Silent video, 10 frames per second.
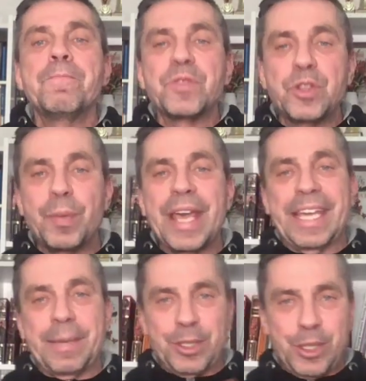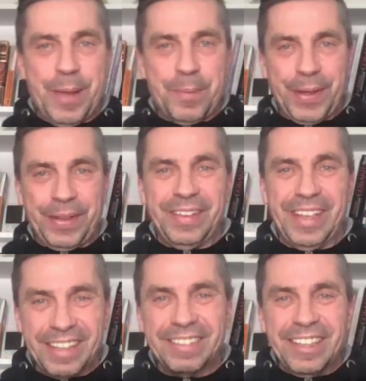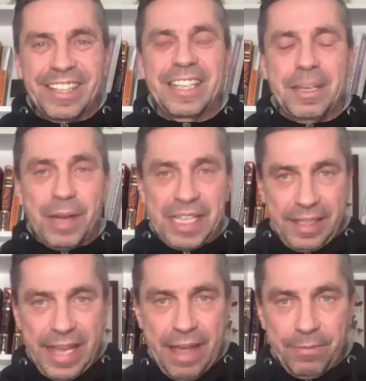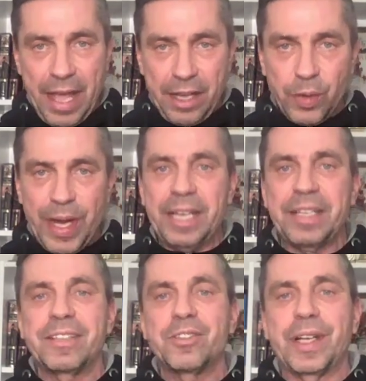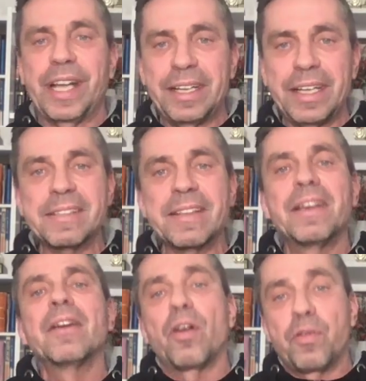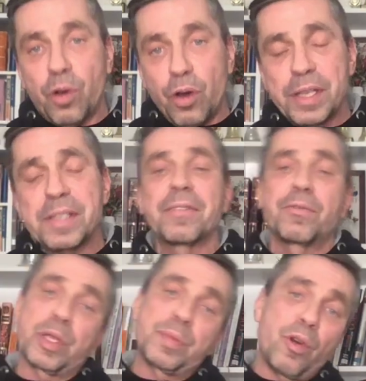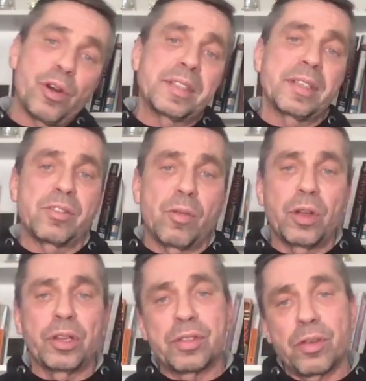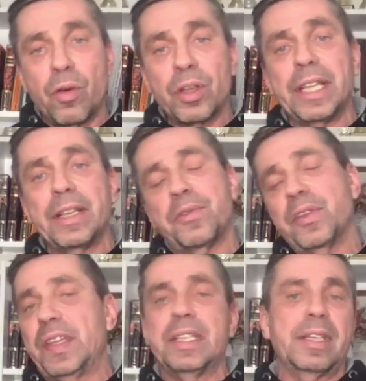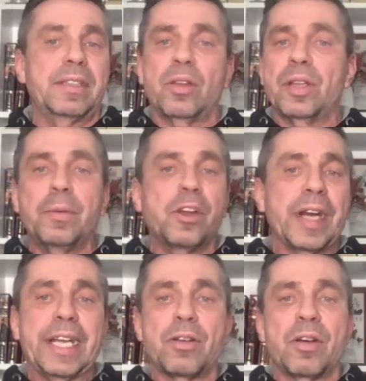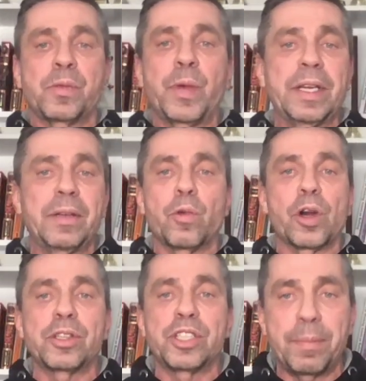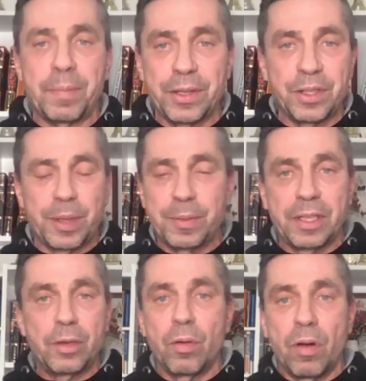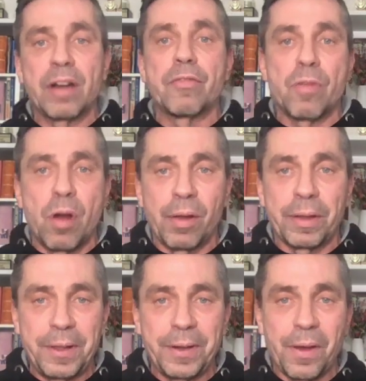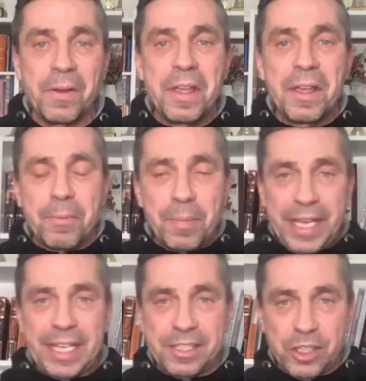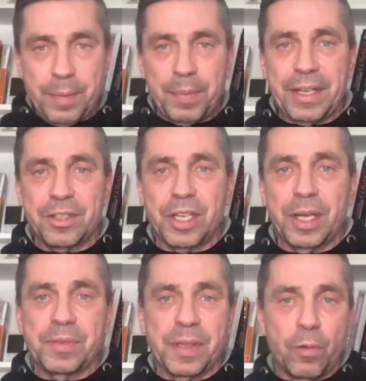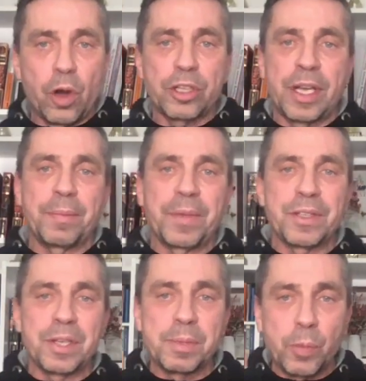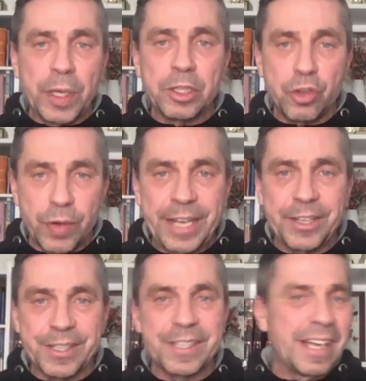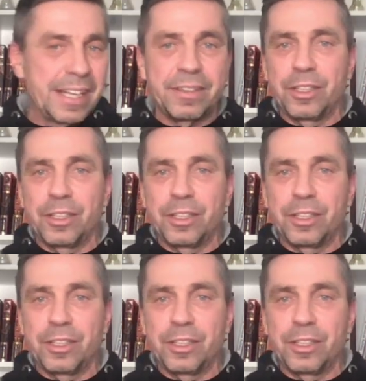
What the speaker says: to make him a champion. Yeah, he must have a great genetics, of course, for sports and so on and so on. And if you think that only great dogs win world championships, you are wrong, you know, because championships, the world championships win trainers, not the